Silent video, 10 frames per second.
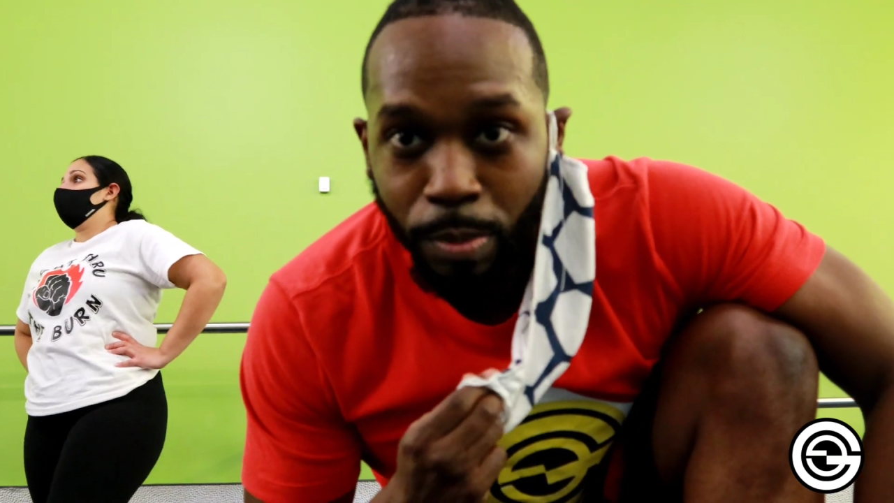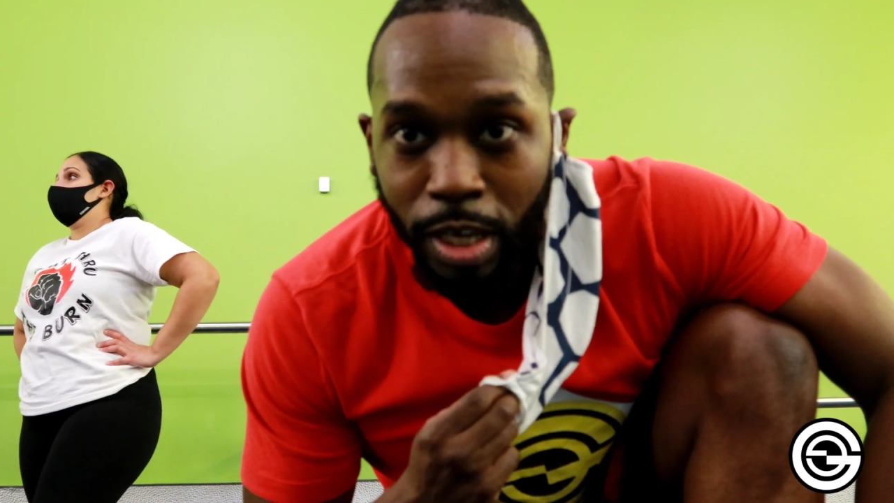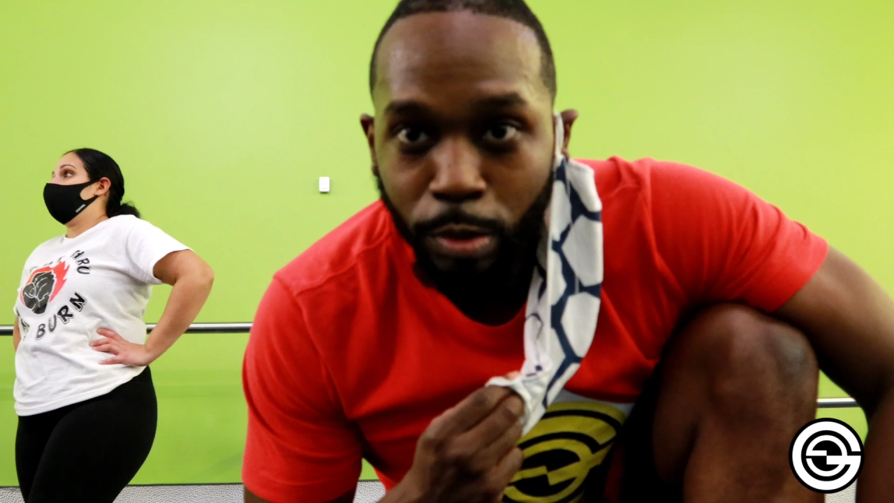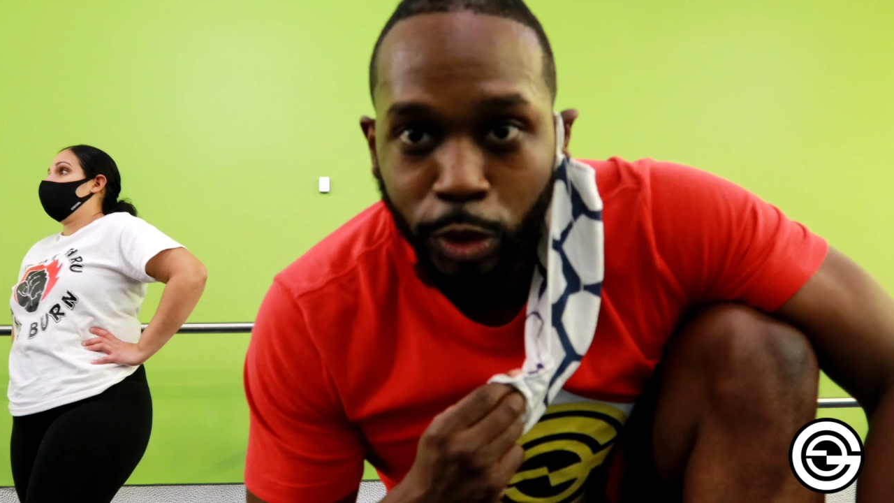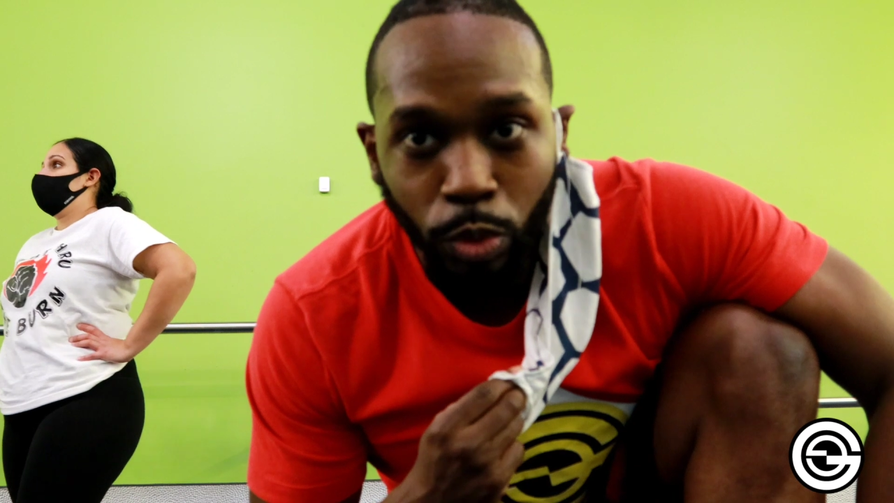
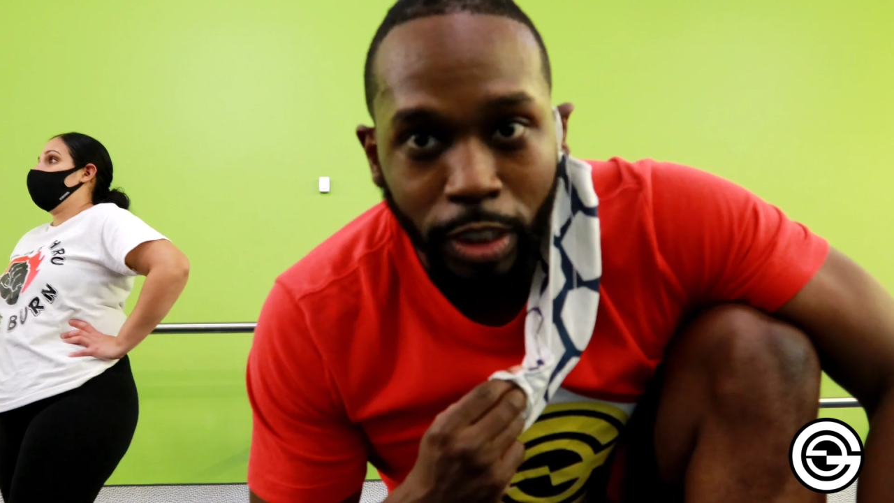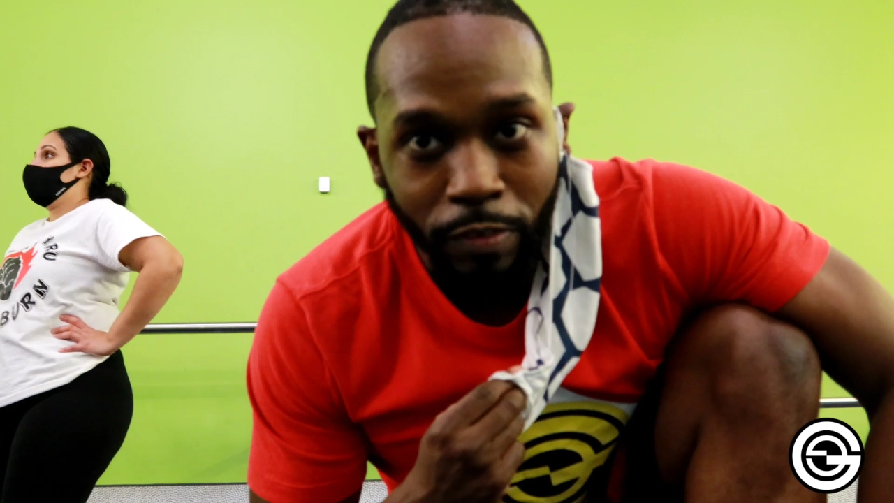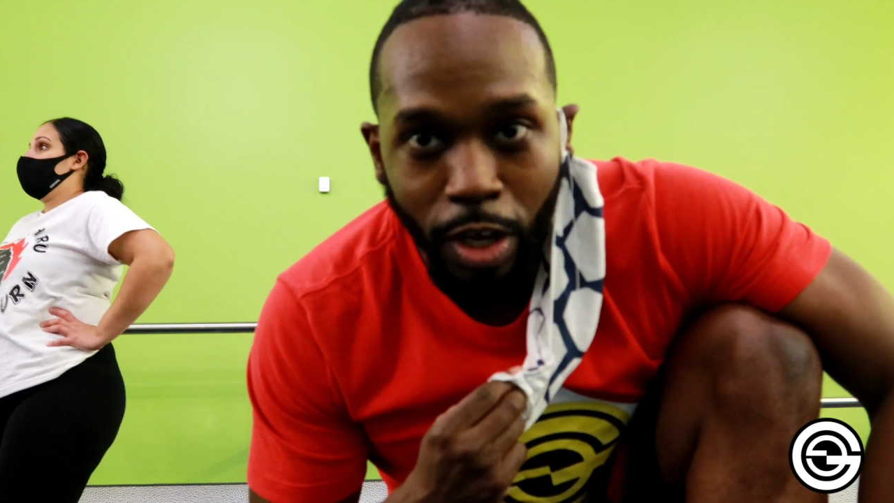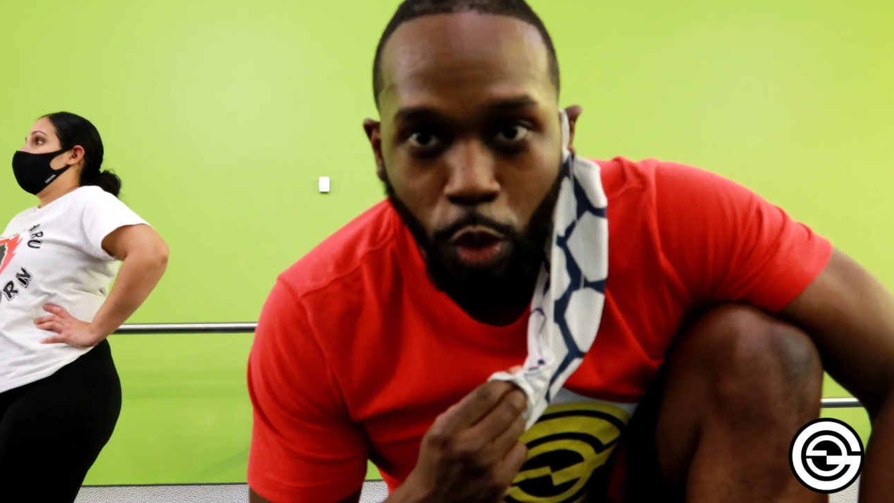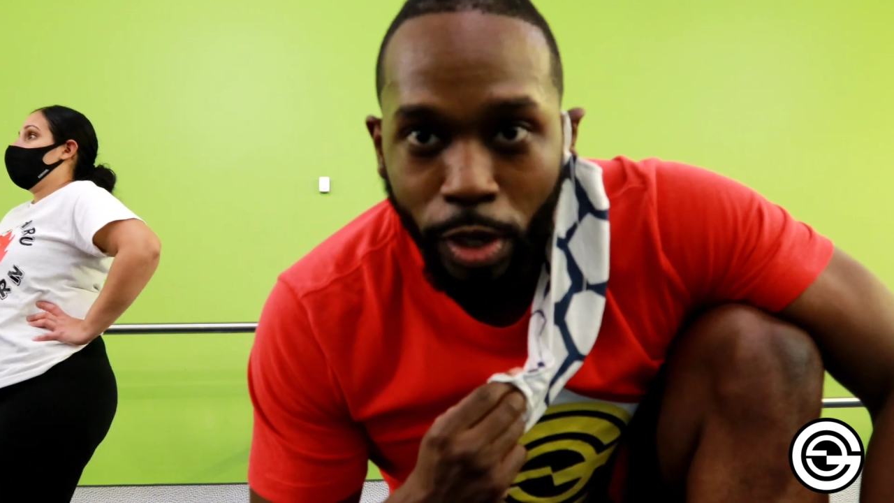man, just want to
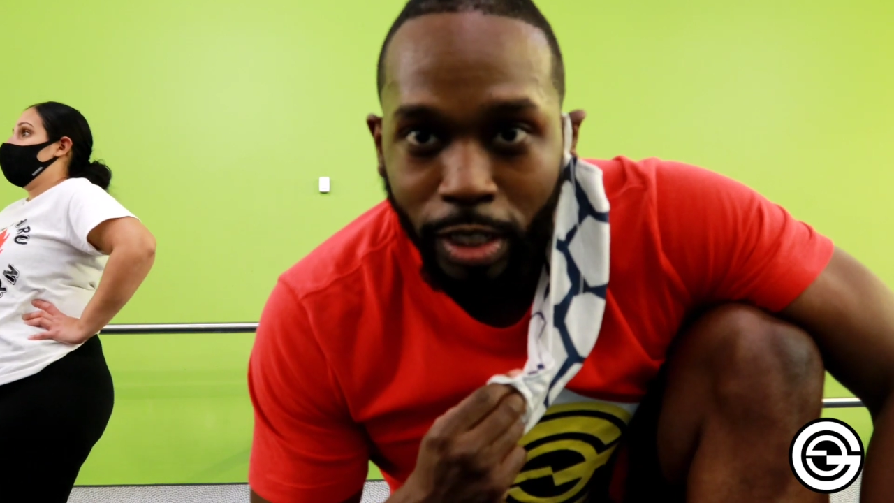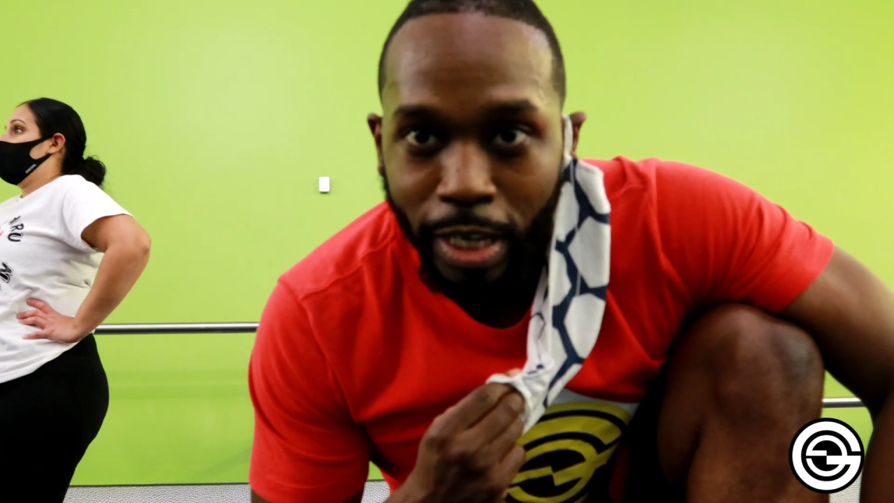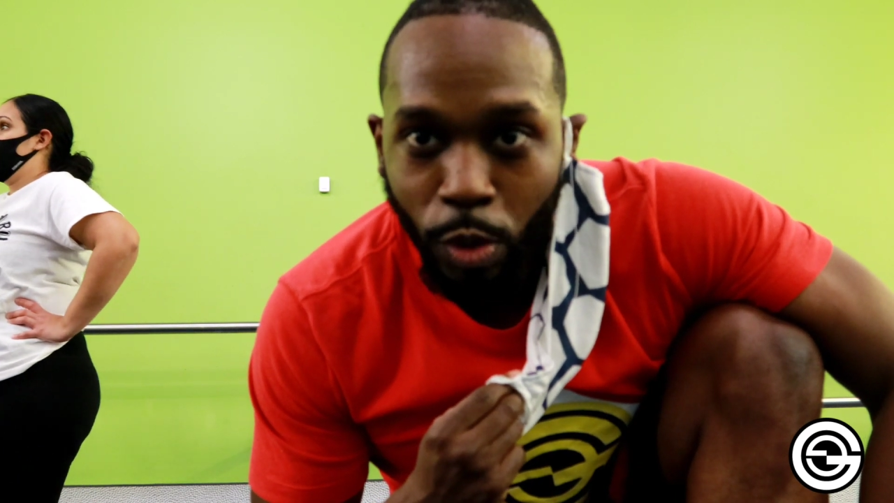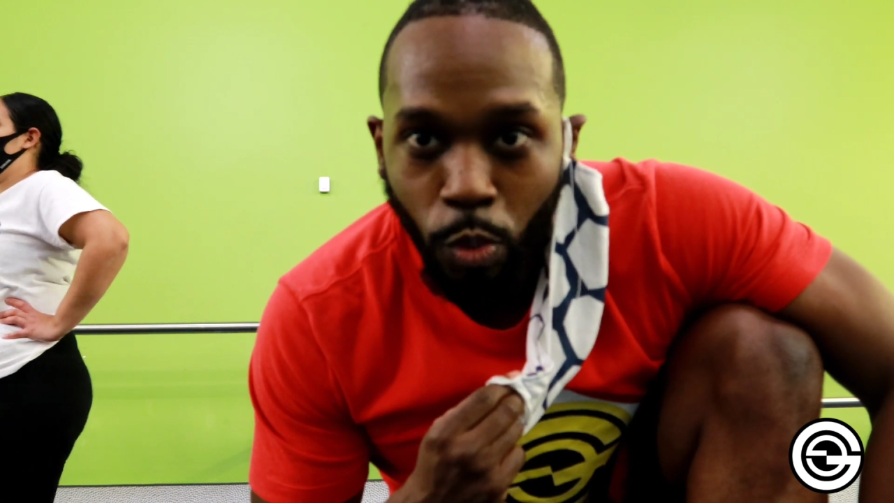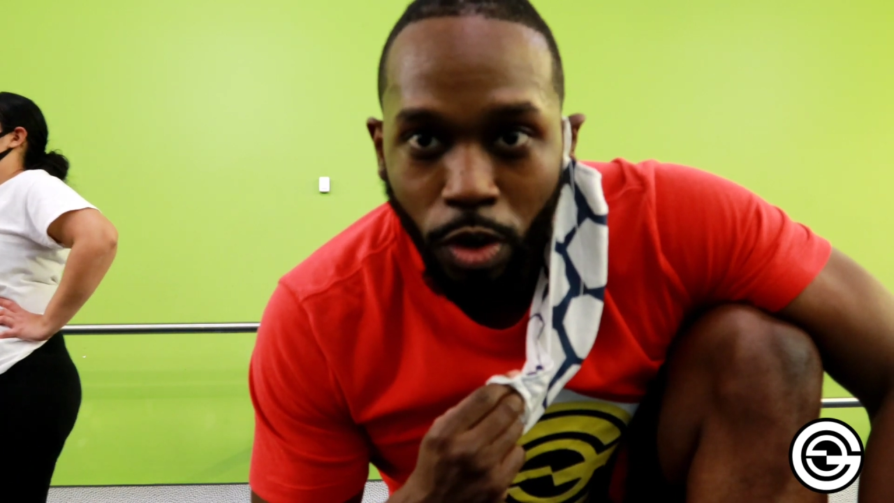give you a quick
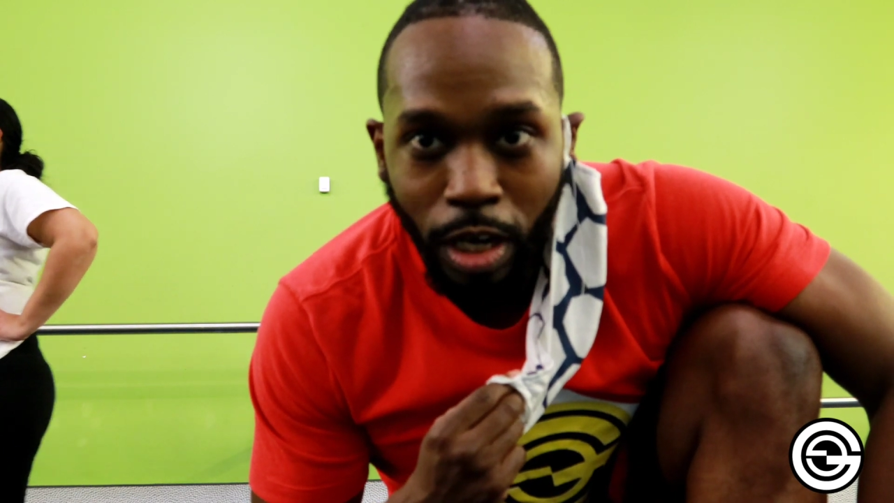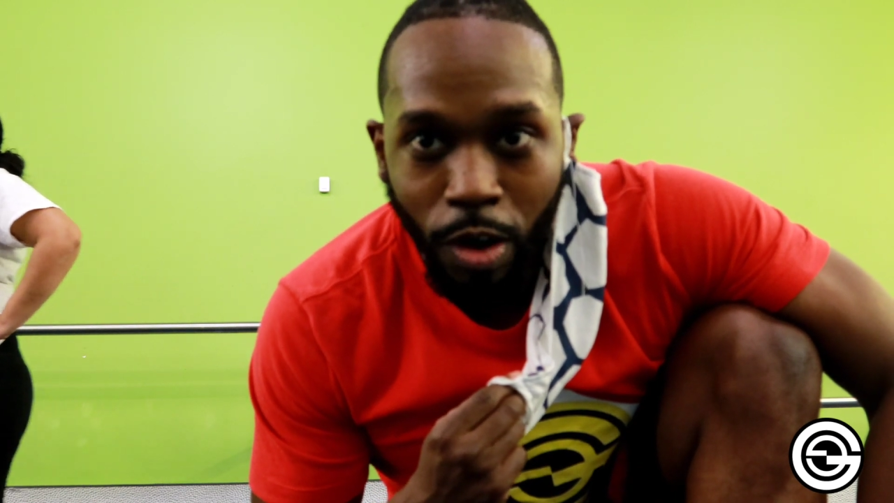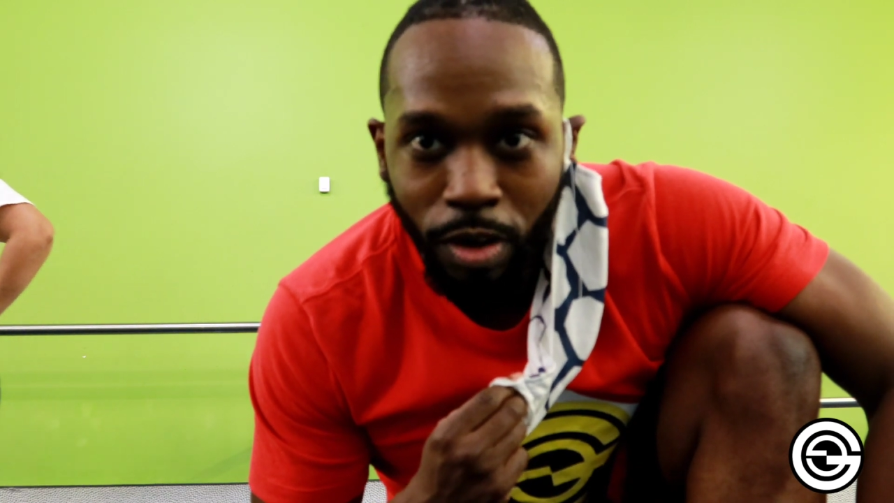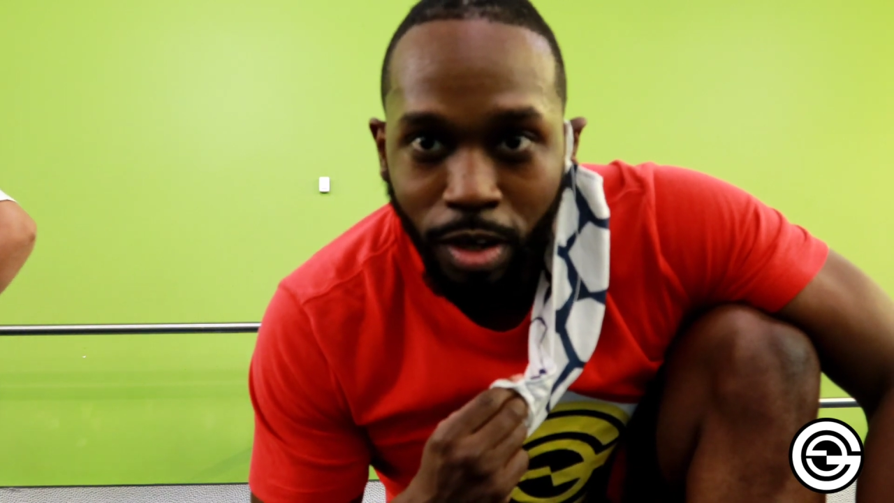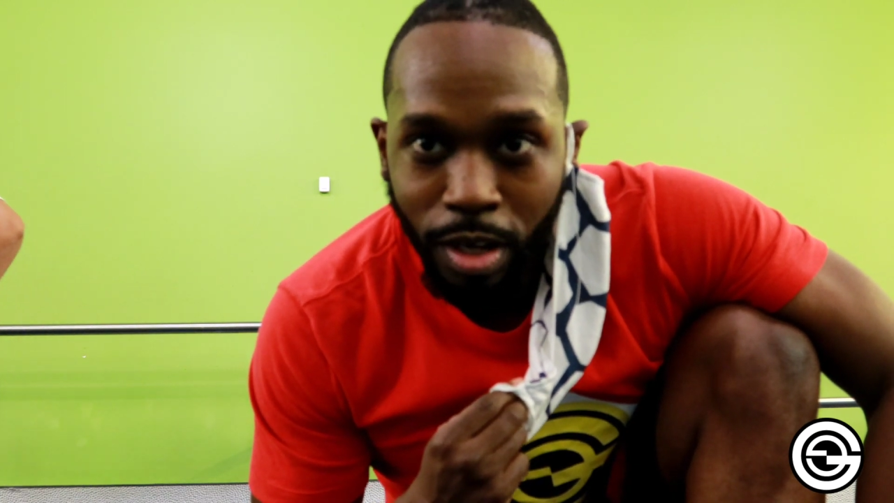leg workout.